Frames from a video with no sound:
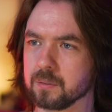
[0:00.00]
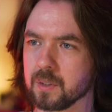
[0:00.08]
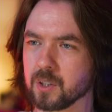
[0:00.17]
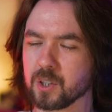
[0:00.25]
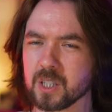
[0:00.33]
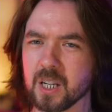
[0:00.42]

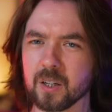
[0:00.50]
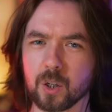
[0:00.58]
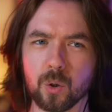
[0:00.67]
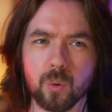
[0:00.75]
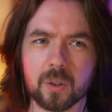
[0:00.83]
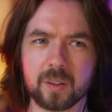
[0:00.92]
Because there's a lot of
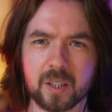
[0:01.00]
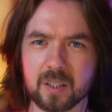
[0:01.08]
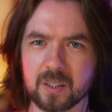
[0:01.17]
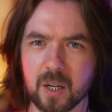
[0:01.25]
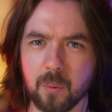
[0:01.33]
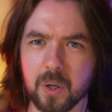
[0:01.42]
cool
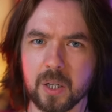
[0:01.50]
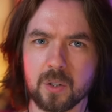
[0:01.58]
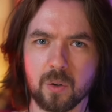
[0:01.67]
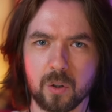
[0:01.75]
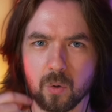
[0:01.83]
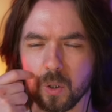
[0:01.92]
things that I want to
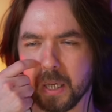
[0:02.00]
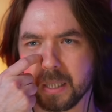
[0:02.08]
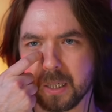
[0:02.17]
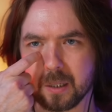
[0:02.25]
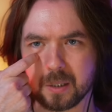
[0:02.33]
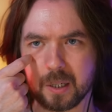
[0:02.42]
do and cool
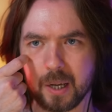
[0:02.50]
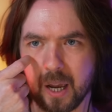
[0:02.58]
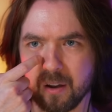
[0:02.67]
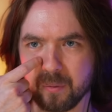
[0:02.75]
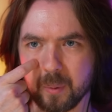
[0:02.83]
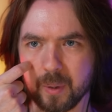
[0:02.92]
ideas that I
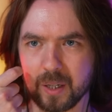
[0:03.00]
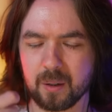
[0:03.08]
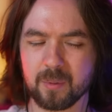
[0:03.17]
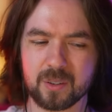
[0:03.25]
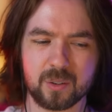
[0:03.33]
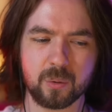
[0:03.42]
have, and I'm like,
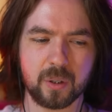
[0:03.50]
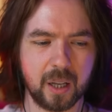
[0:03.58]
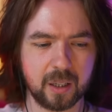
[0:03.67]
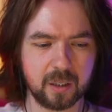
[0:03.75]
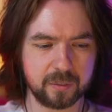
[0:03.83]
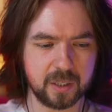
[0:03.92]
I'm not doing
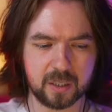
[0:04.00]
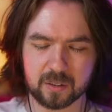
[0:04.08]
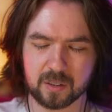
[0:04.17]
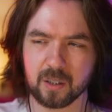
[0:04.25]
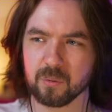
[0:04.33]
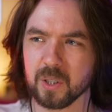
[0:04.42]
any of these,
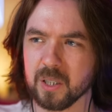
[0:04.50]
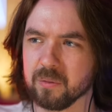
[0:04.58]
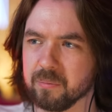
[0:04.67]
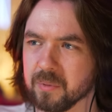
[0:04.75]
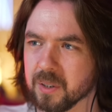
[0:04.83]
and I really,